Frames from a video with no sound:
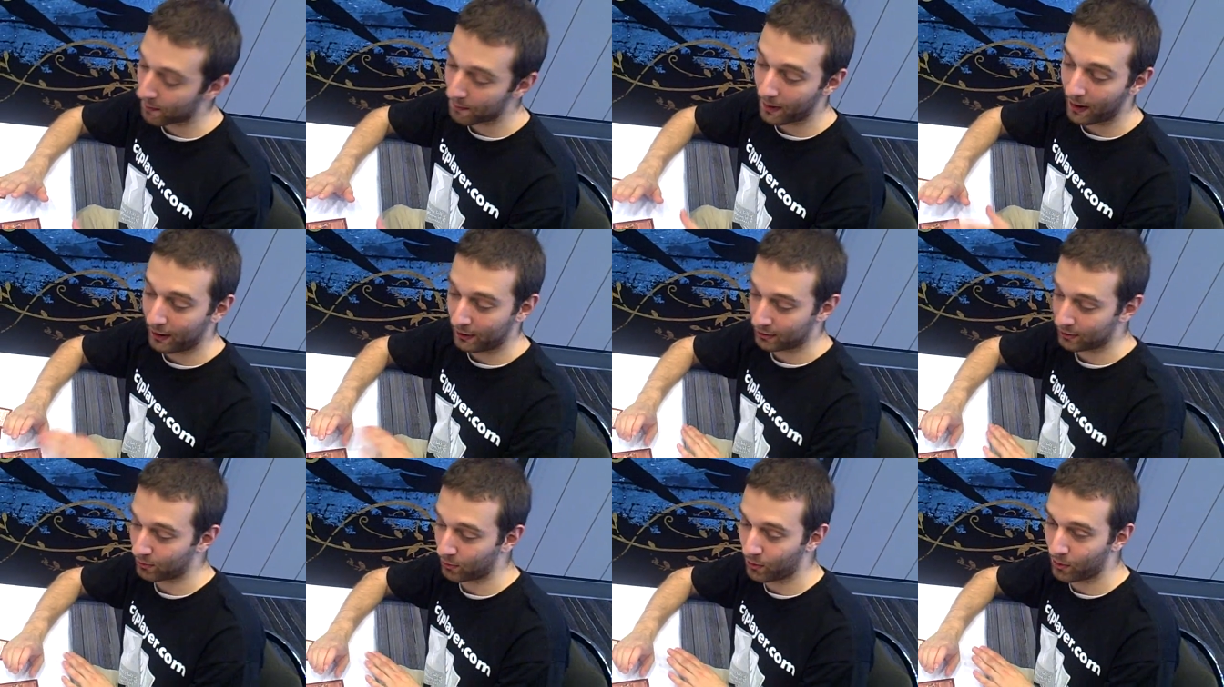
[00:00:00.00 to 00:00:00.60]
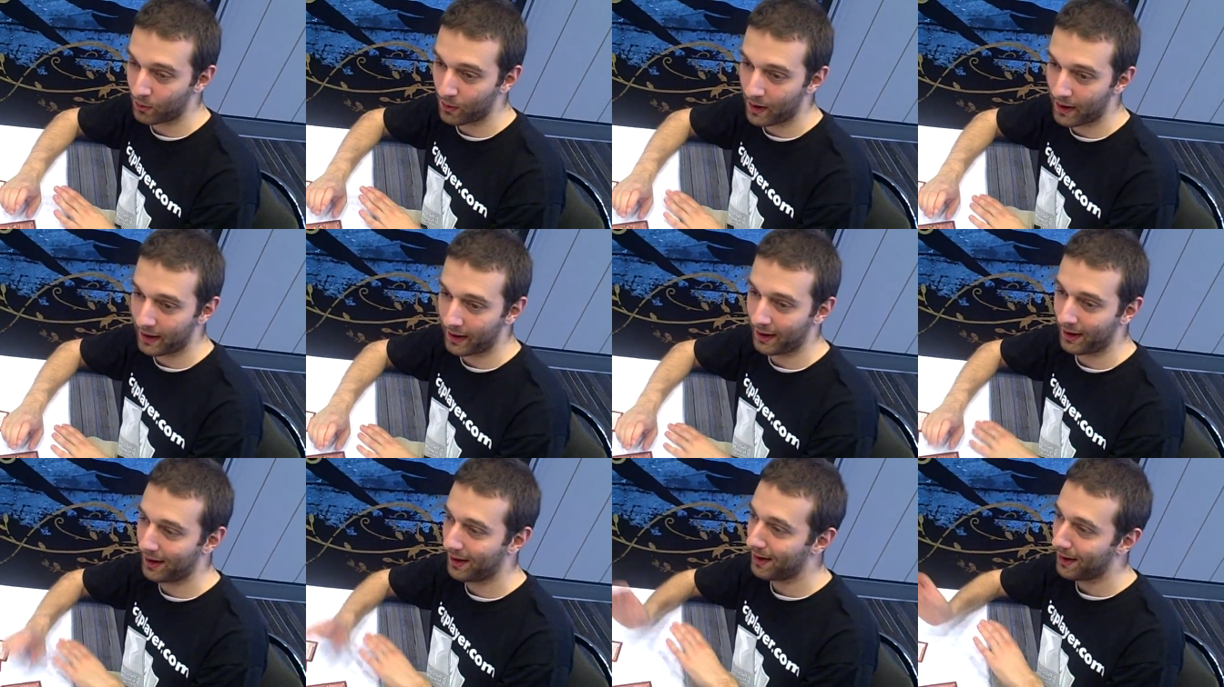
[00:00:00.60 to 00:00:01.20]
I threw
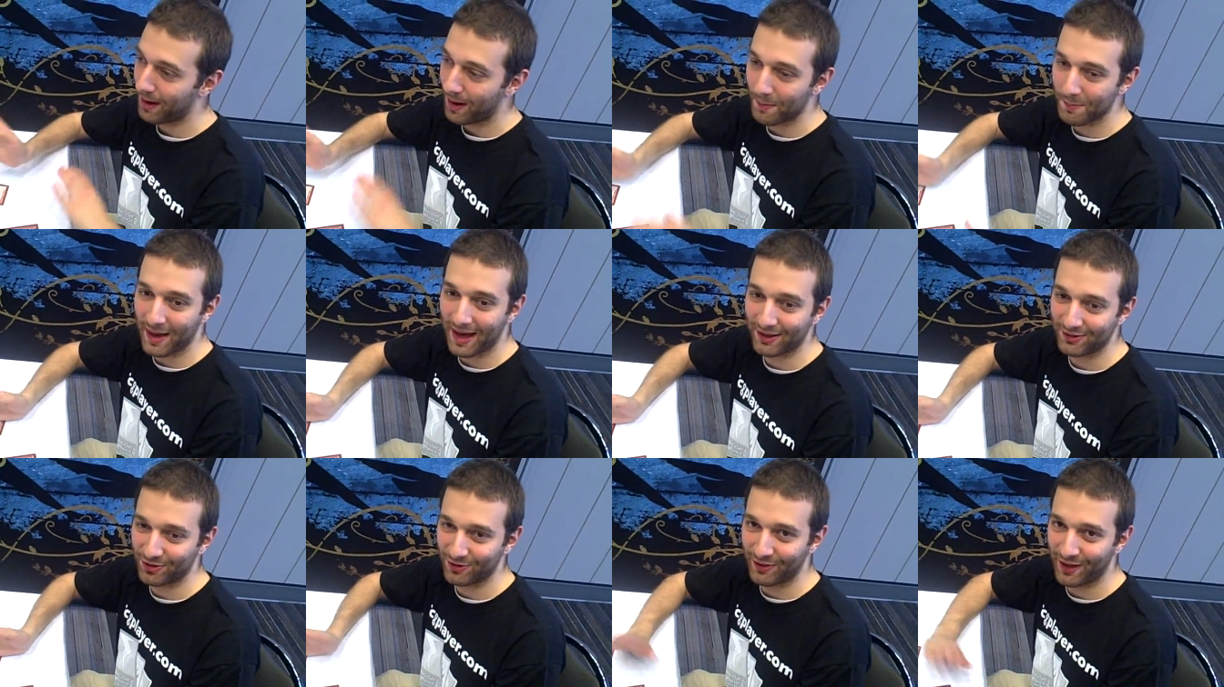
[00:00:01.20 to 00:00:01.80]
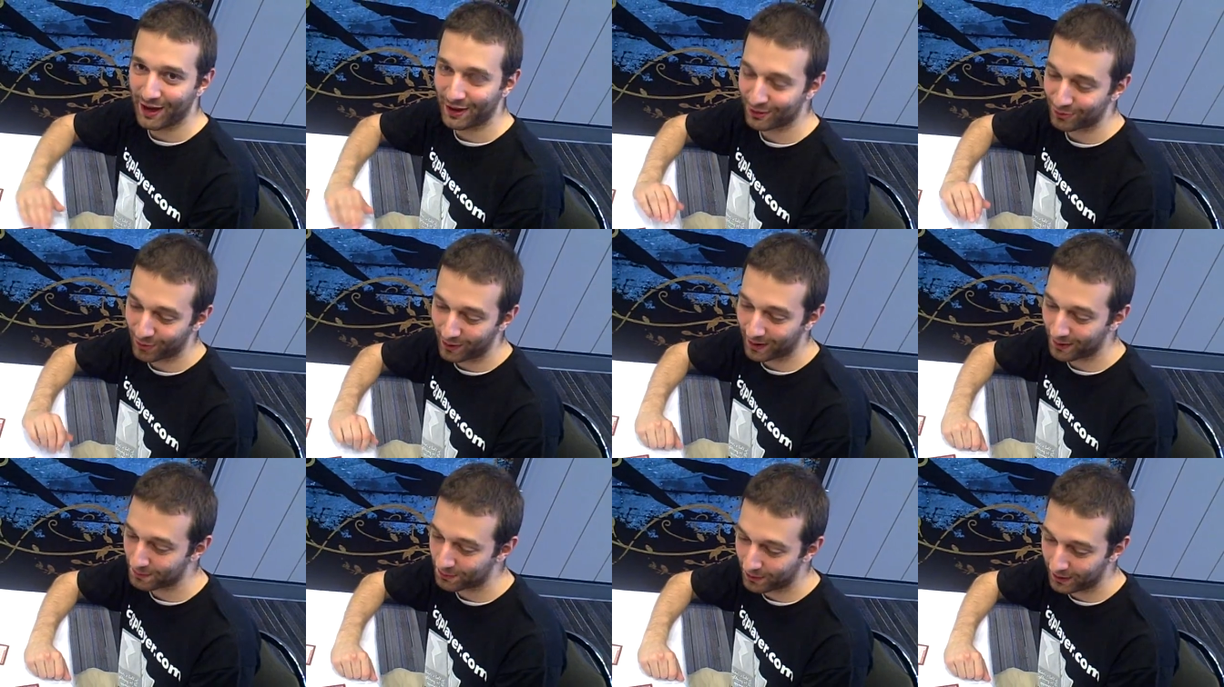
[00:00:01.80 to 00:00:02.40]
away a match at last
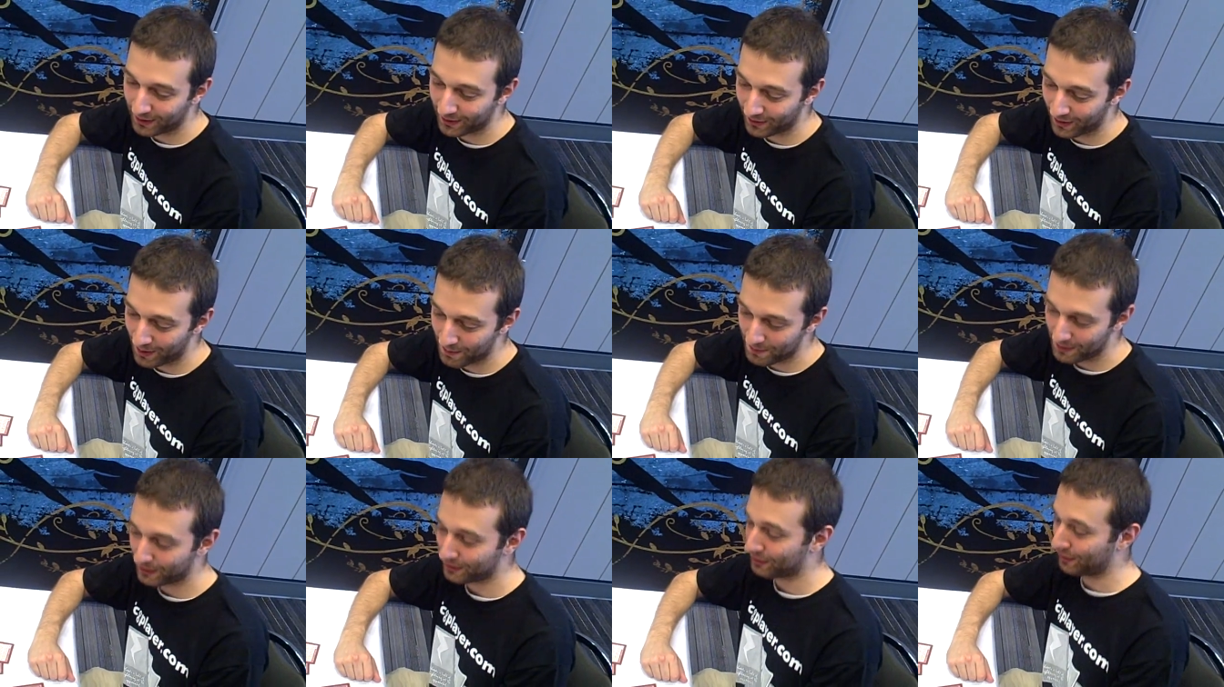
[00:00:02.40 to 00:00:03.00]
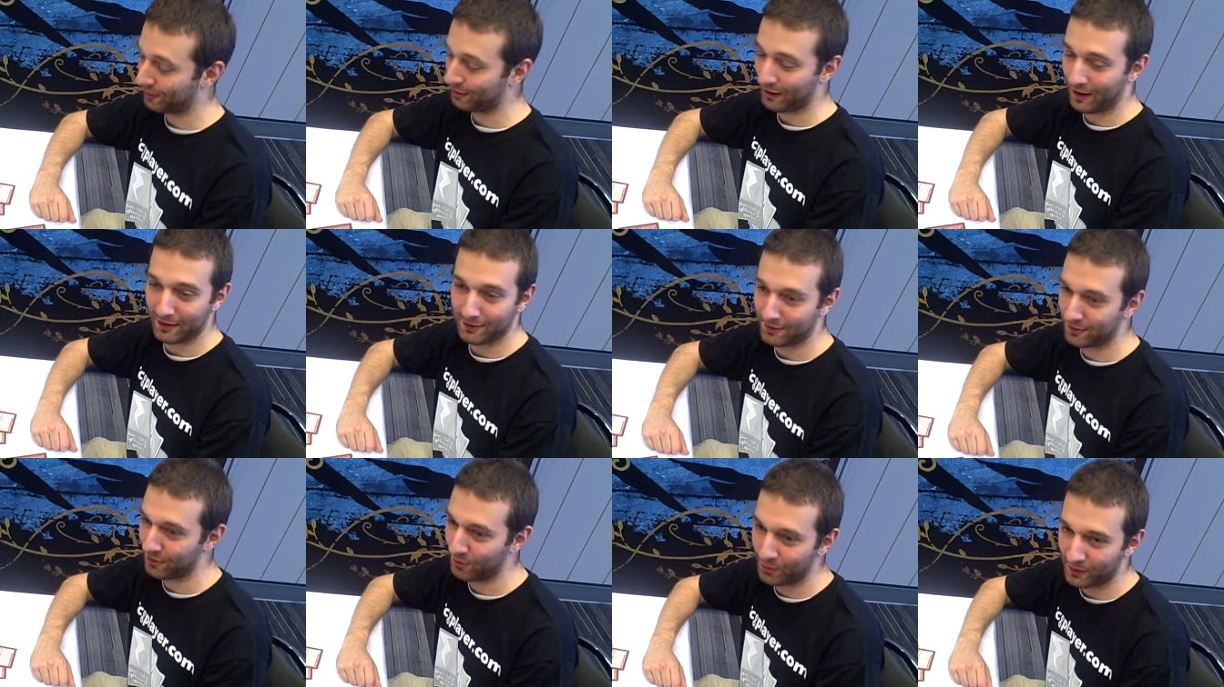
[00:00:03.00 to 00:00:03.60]
Grand Prix-Columbus, decided
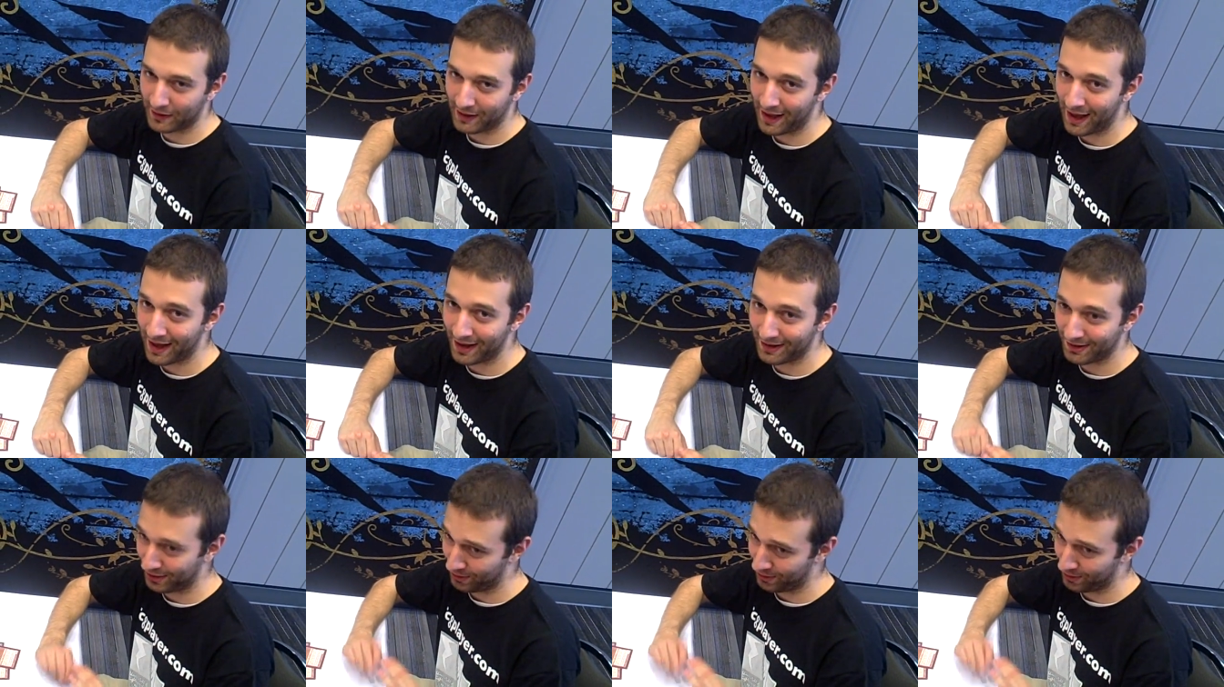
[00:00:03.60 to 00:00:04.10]
to do it again.